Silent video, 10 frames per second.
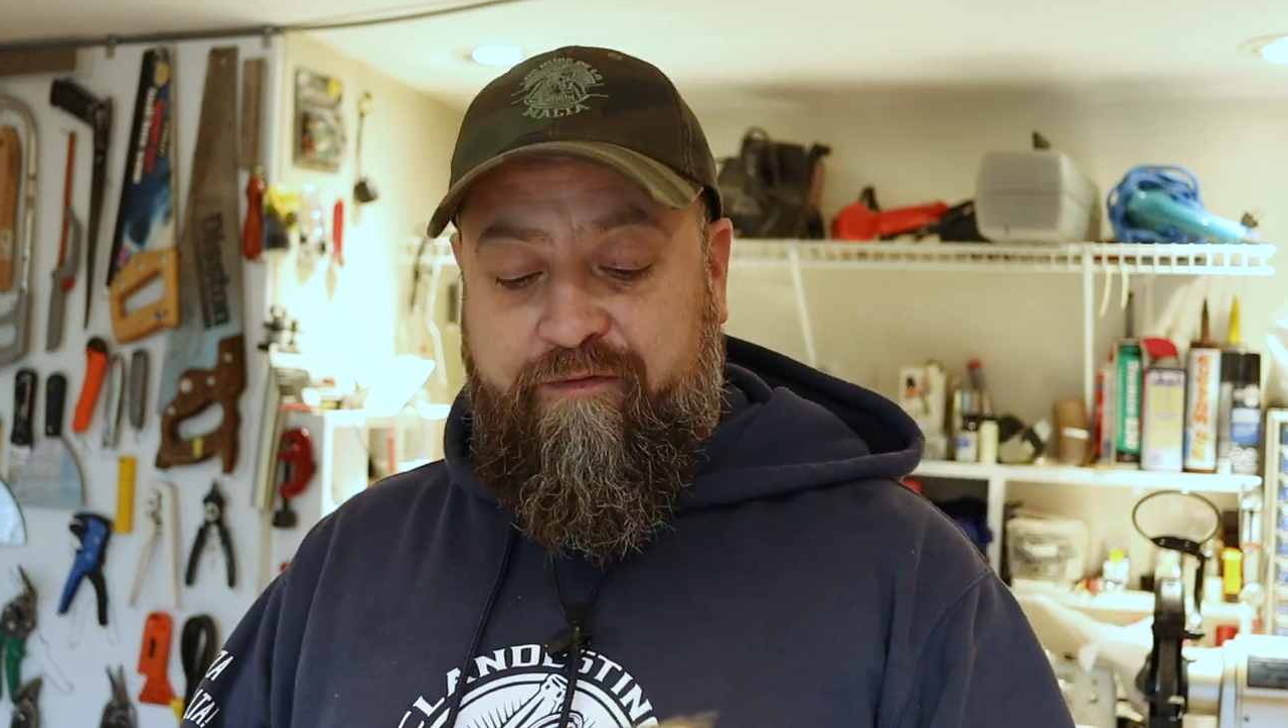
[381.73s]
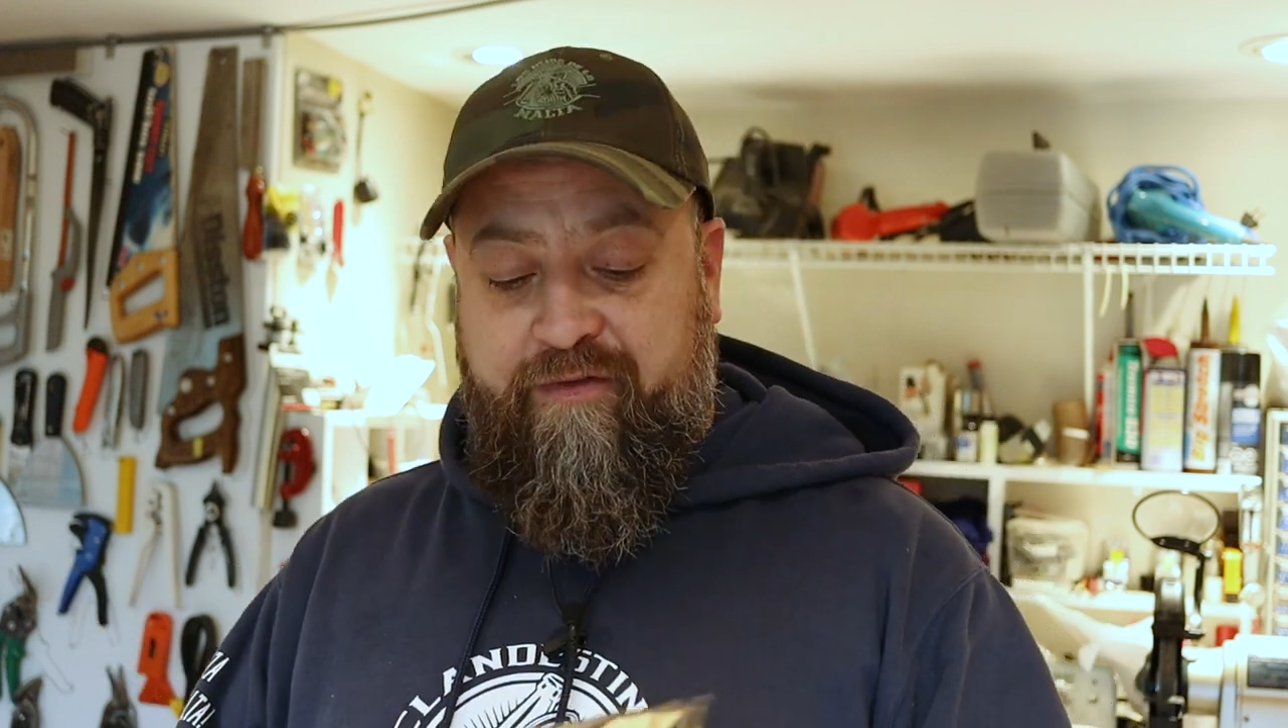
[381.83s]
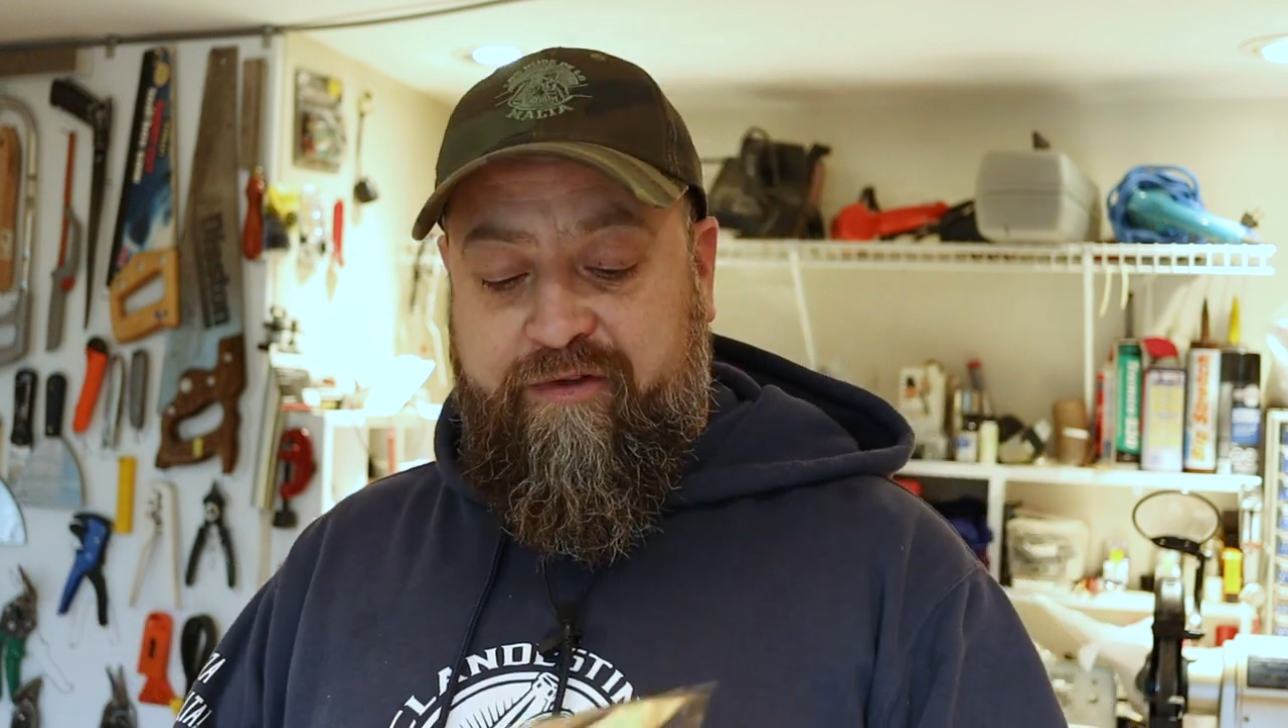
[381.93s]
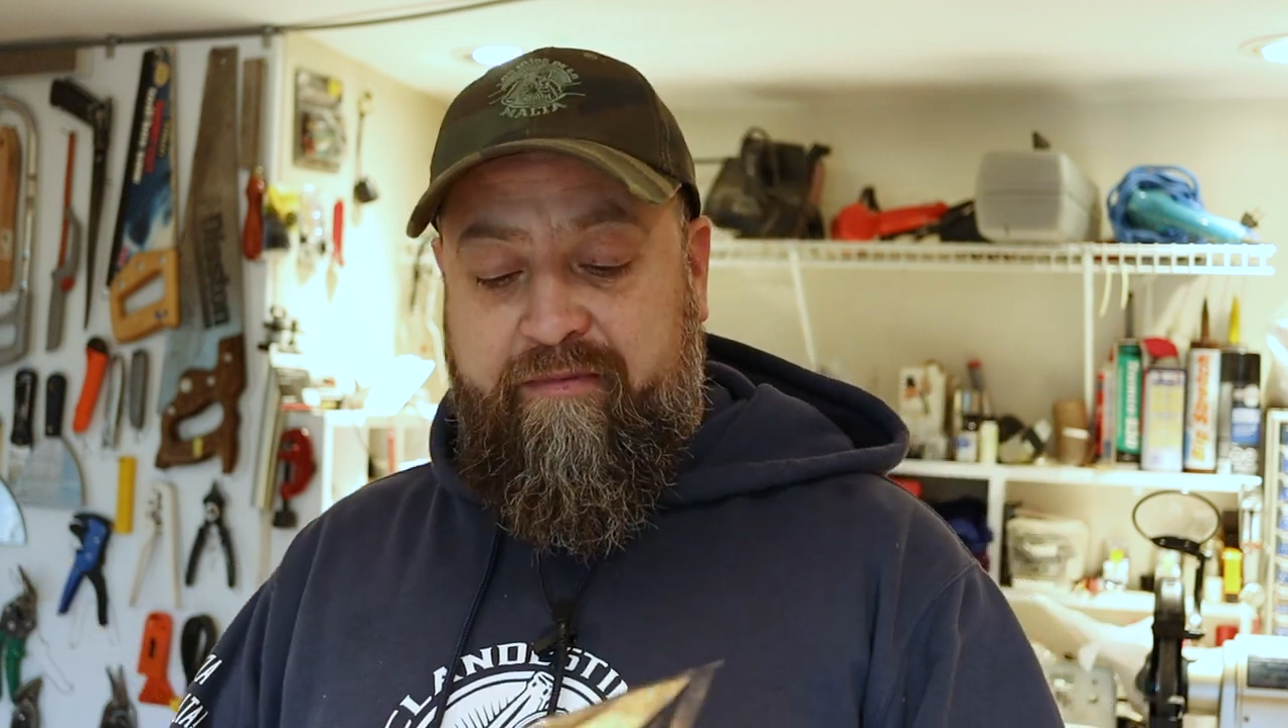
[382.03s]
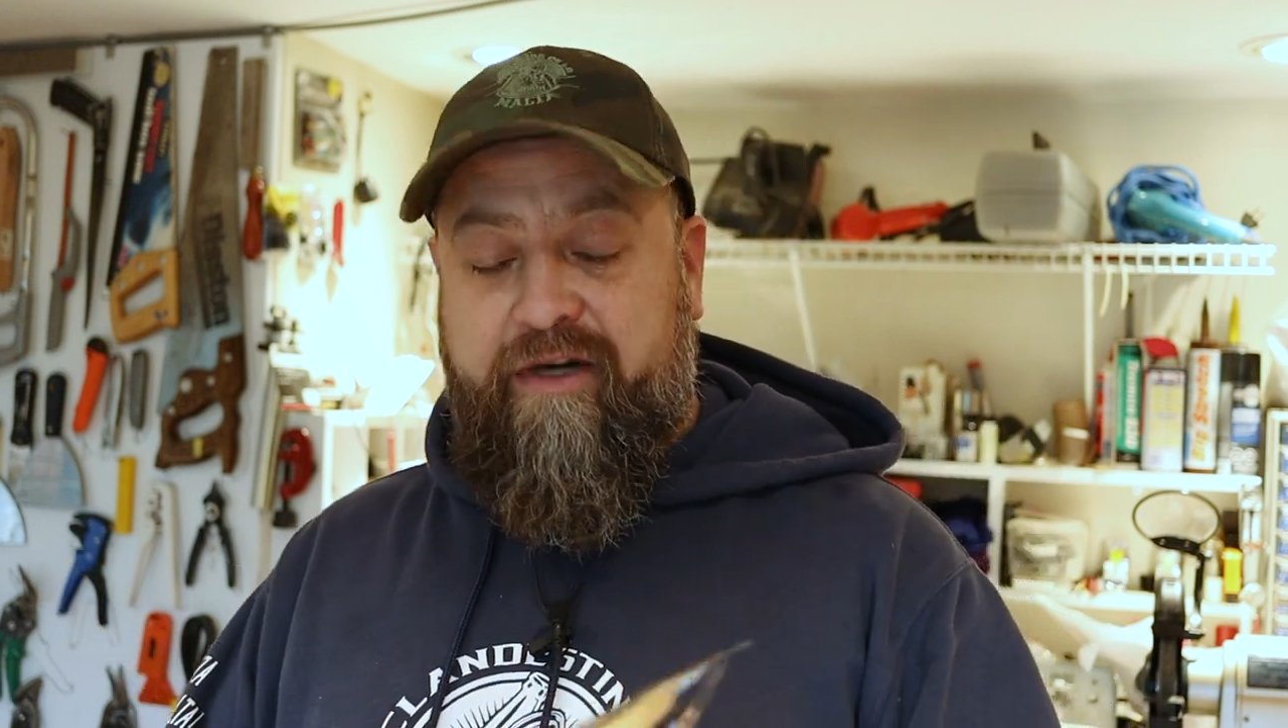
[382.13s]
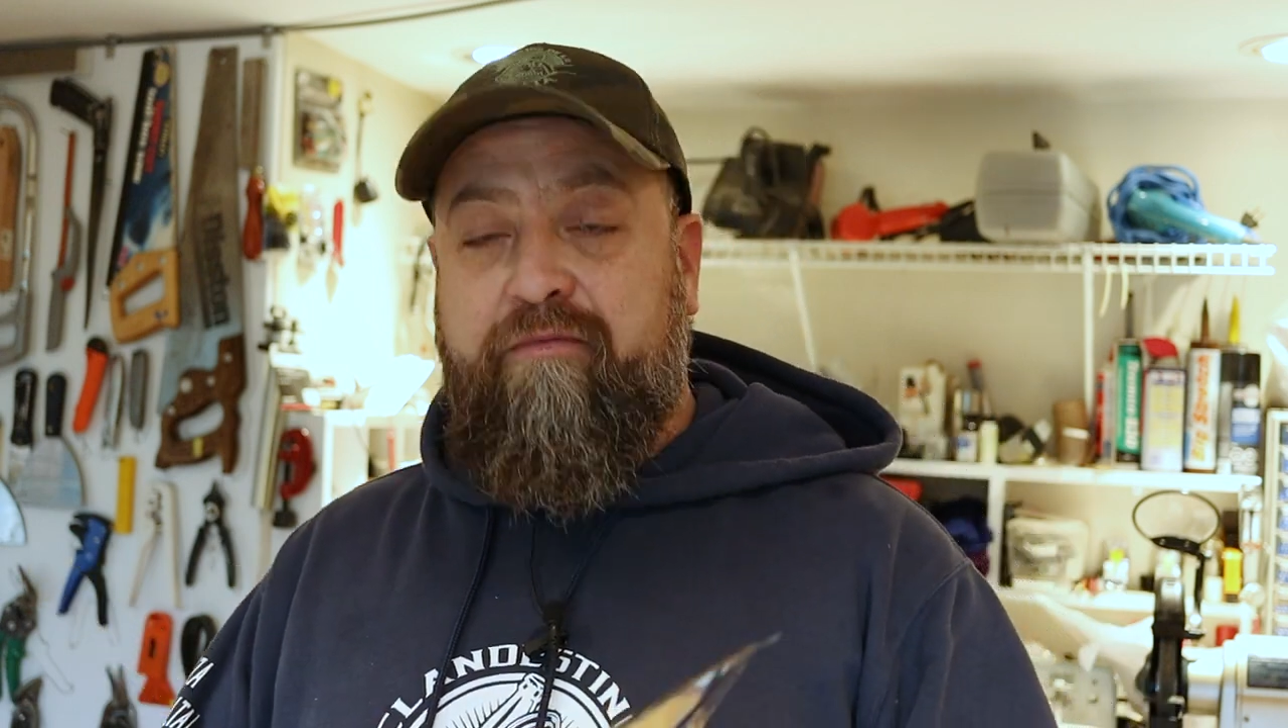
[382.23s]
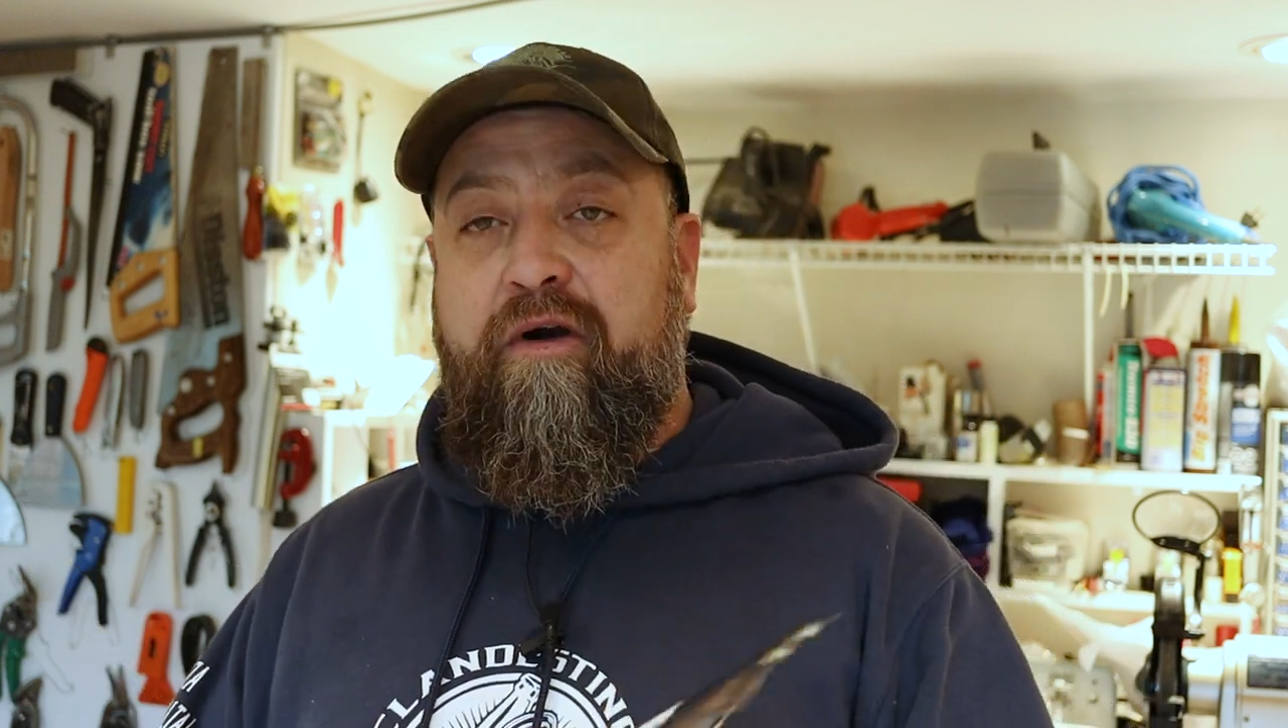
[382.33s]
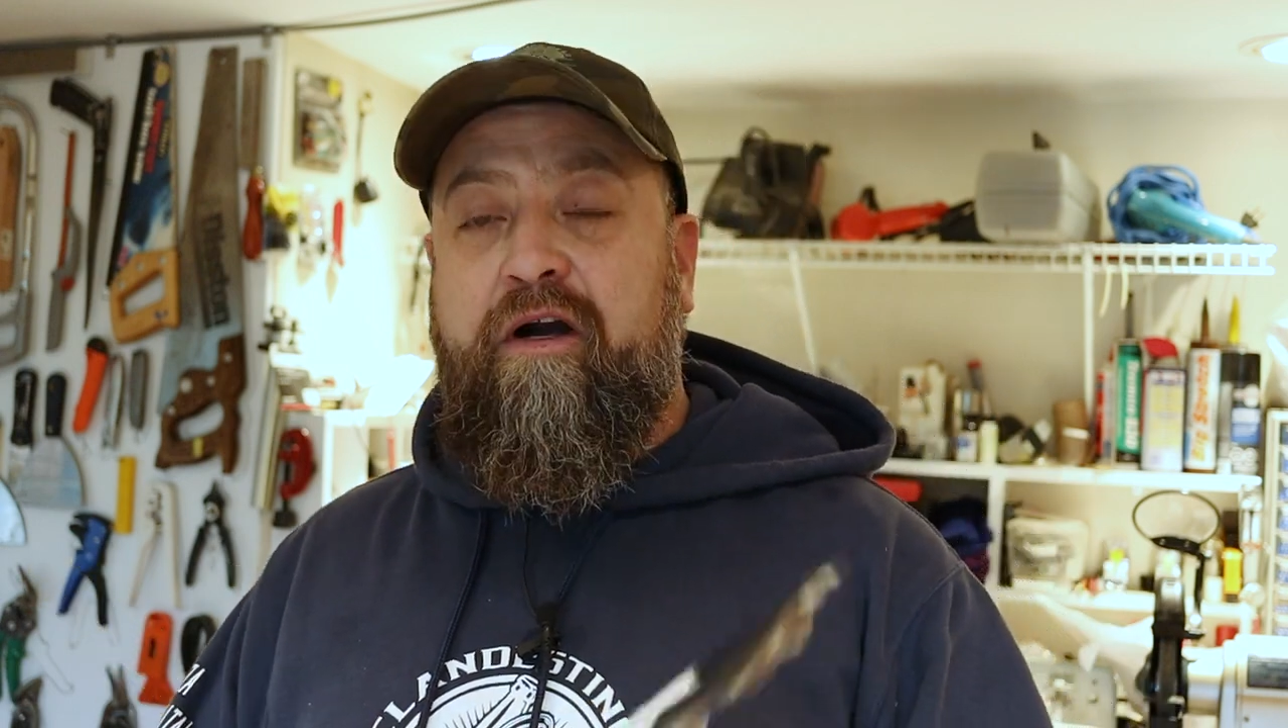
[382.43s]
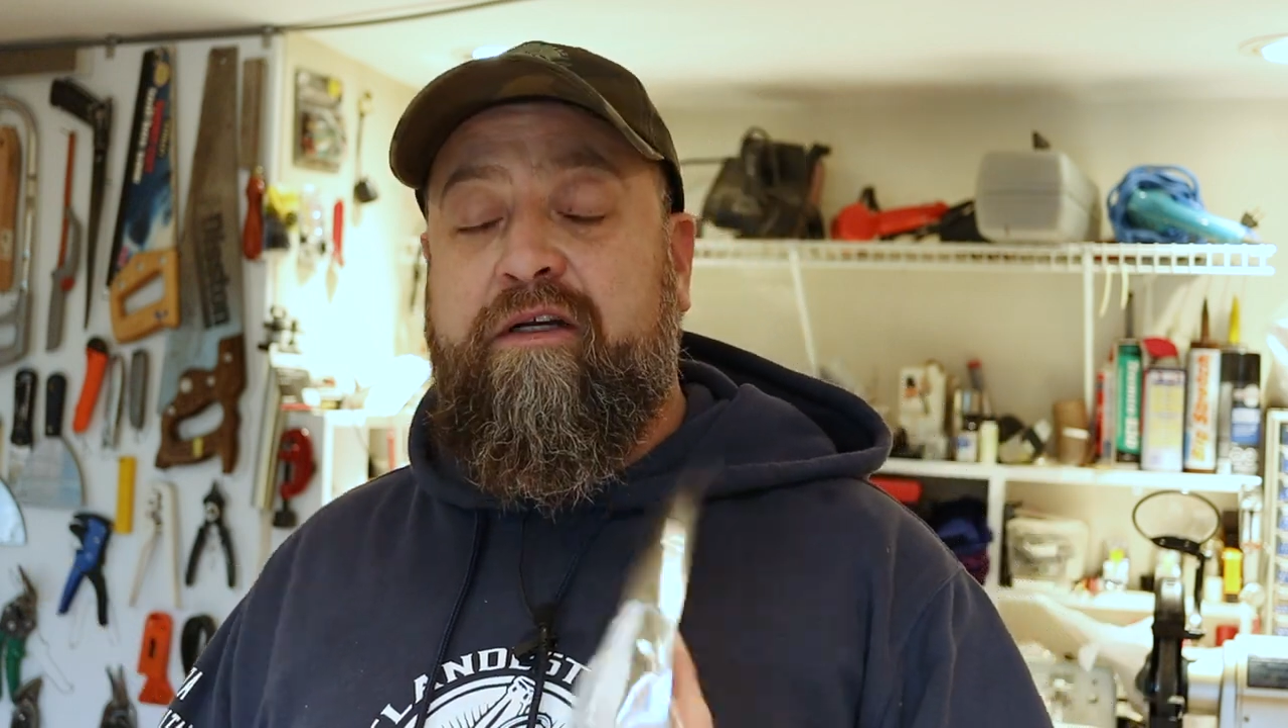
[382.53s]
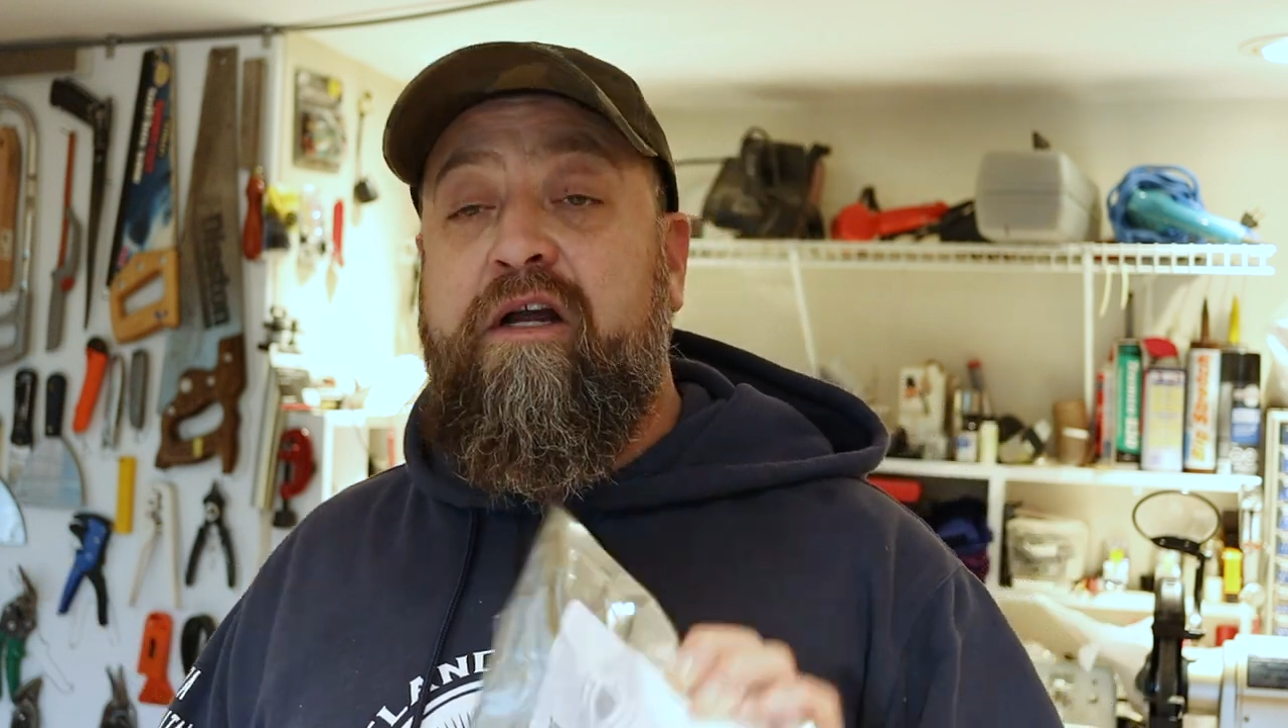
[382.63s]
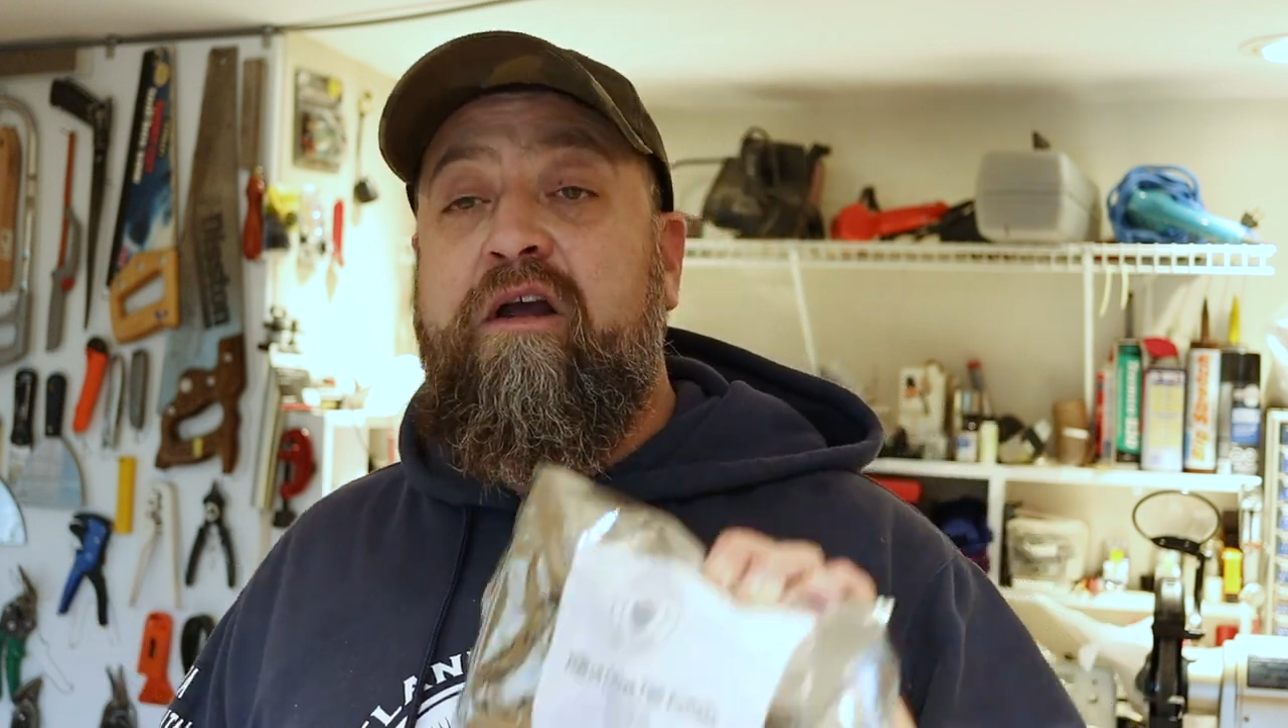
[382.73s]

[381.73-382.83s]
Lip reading: 15 minute mark,